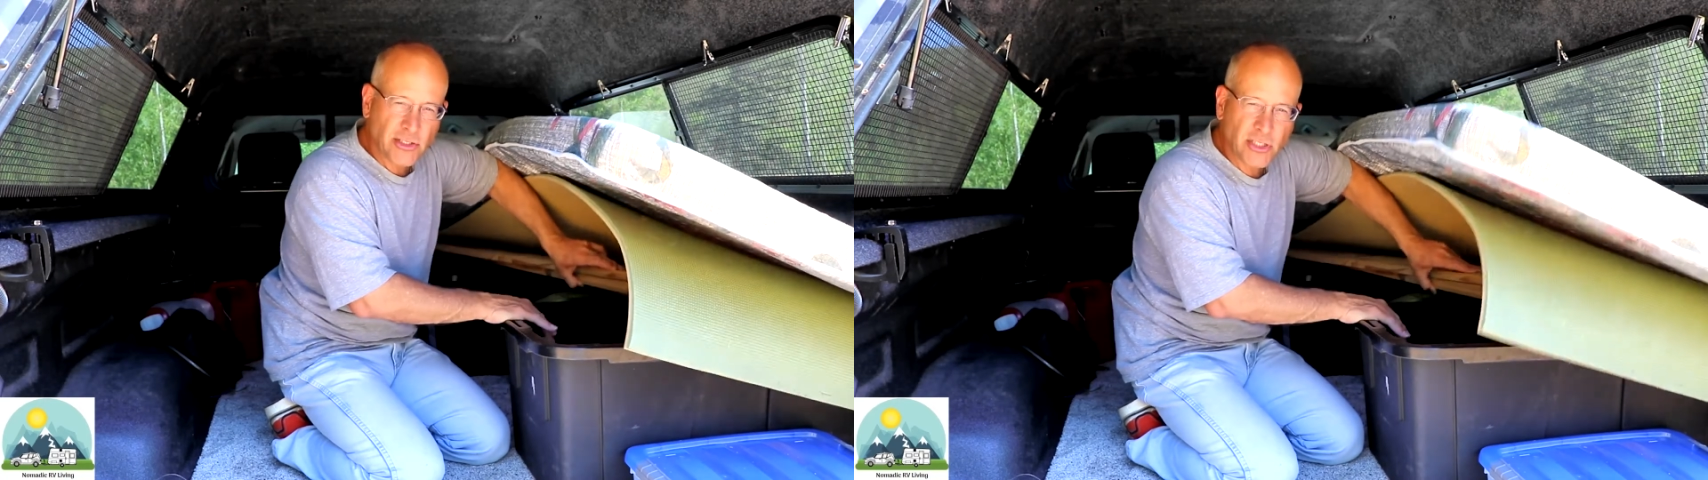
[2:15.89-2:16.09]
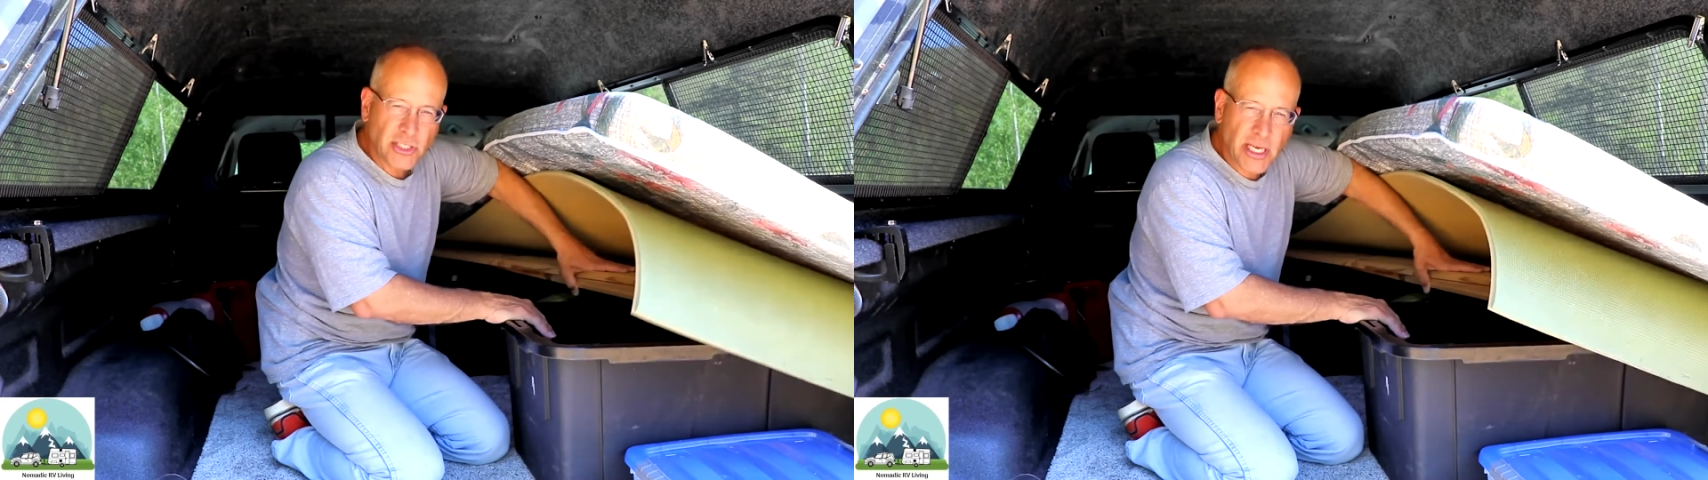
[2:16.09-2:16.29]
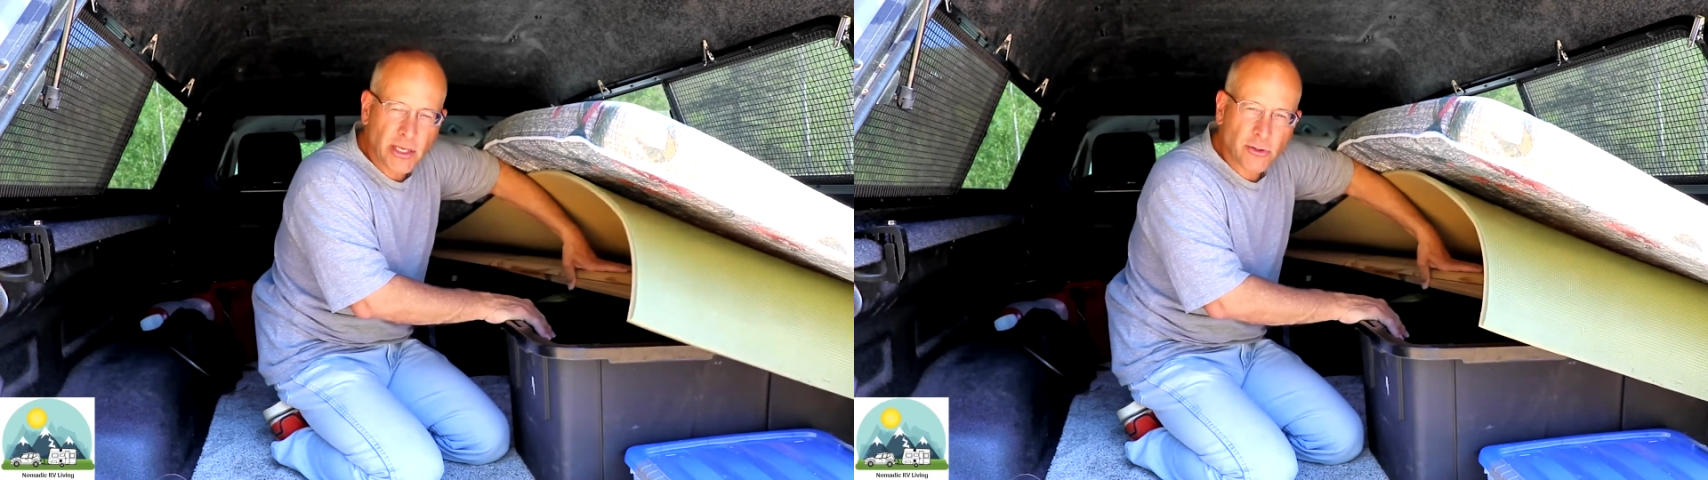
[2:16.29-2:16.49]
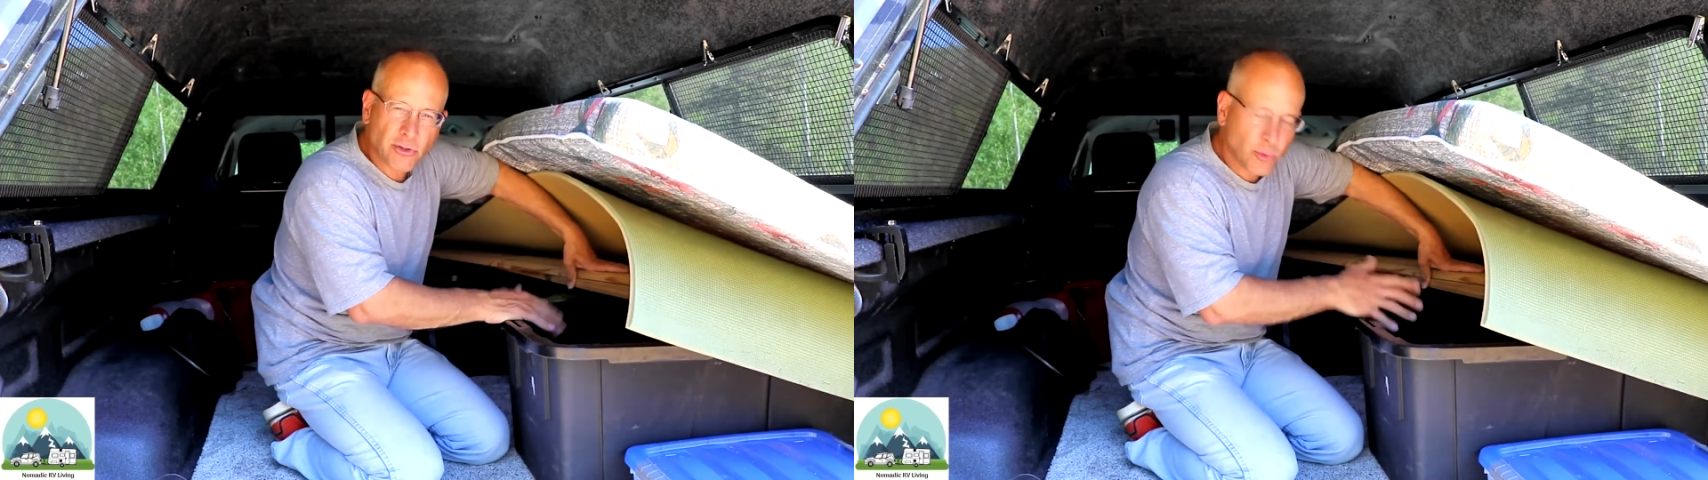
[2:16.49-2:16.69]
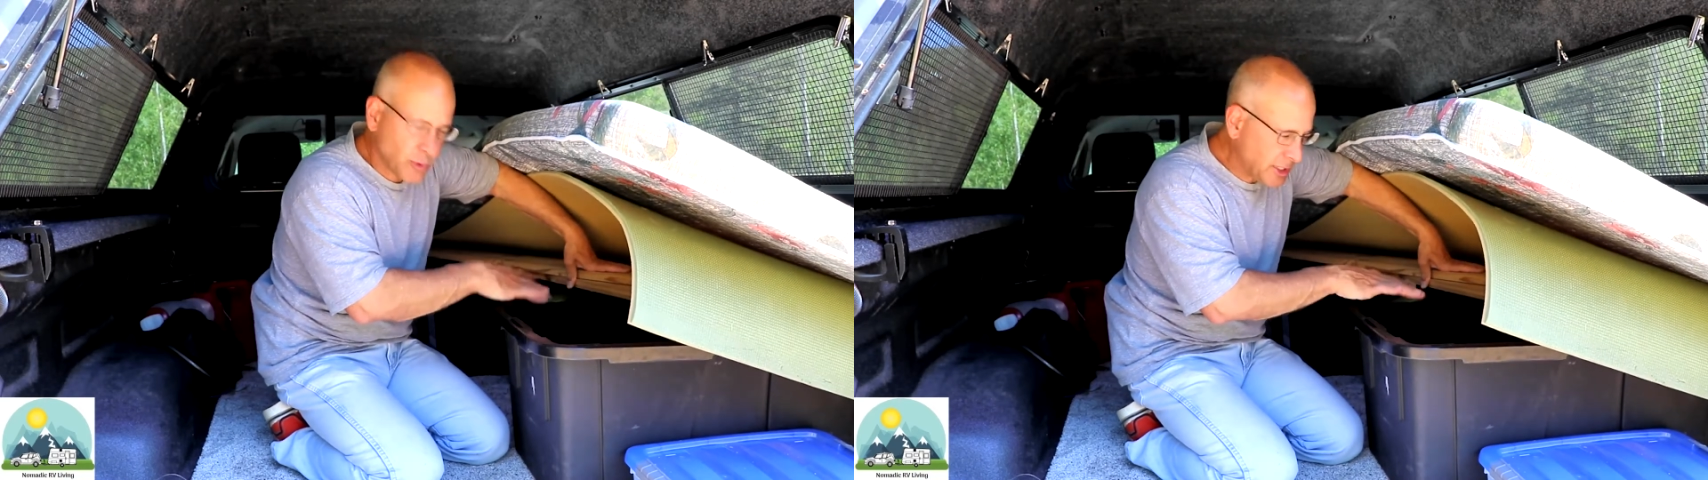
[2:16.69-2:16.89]
these yet or
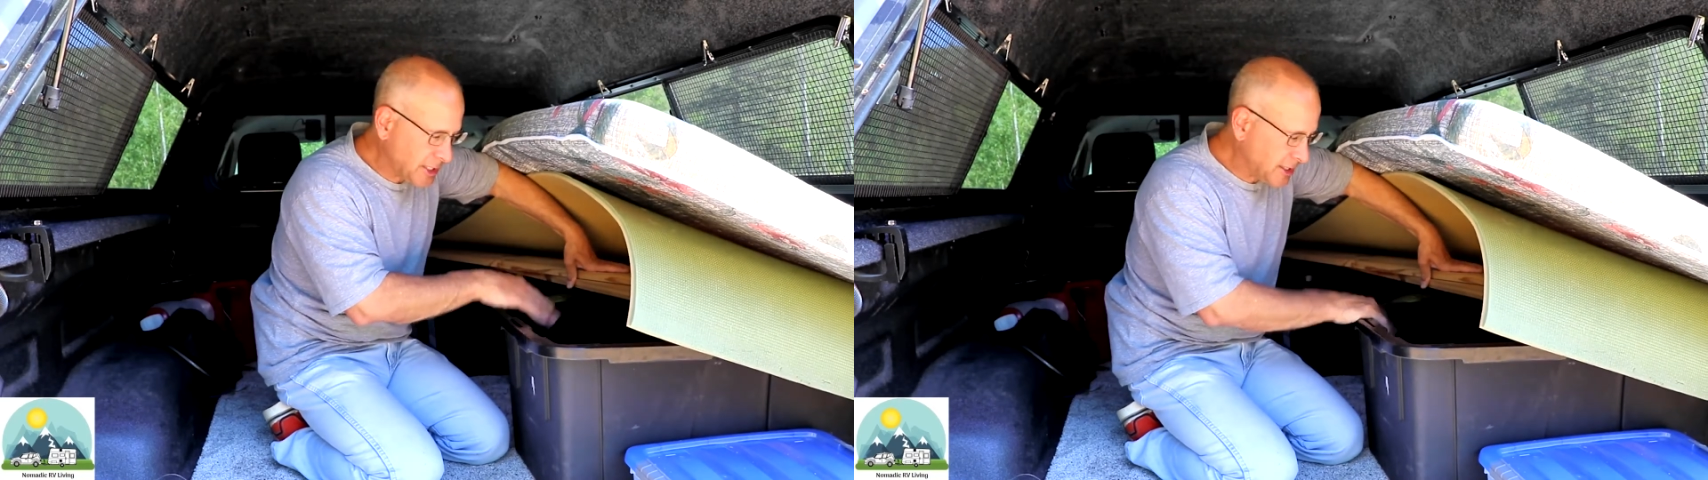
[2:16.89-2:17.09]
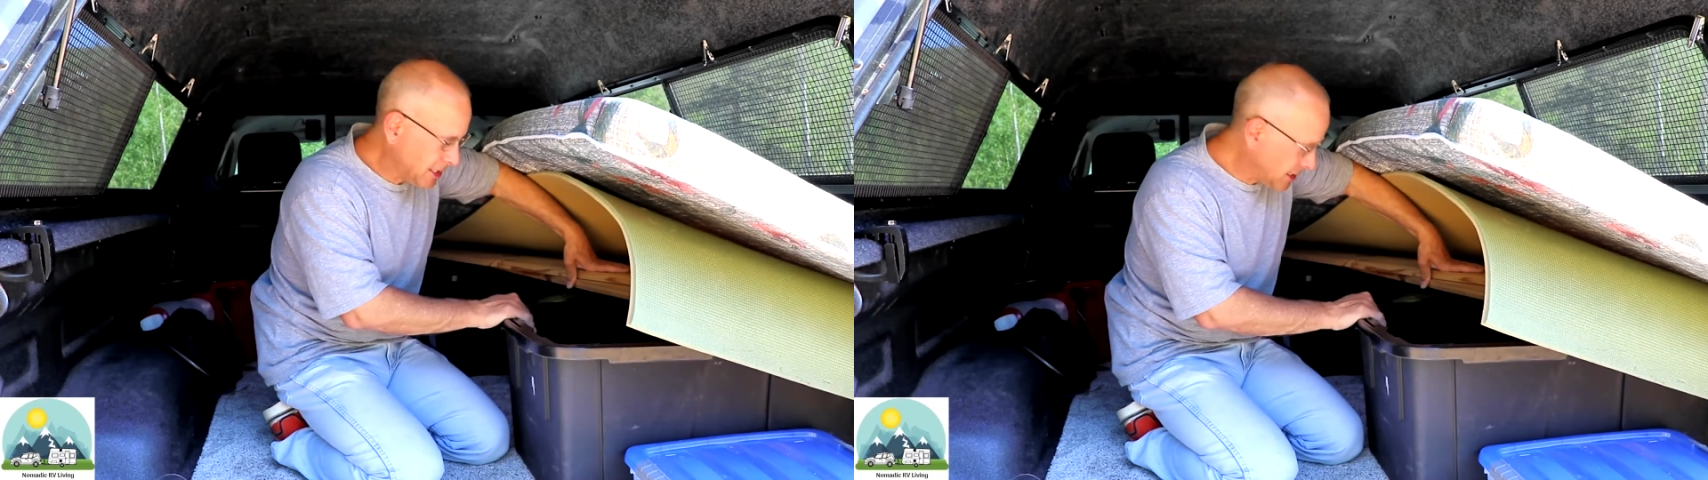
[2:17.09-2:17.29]
stored anything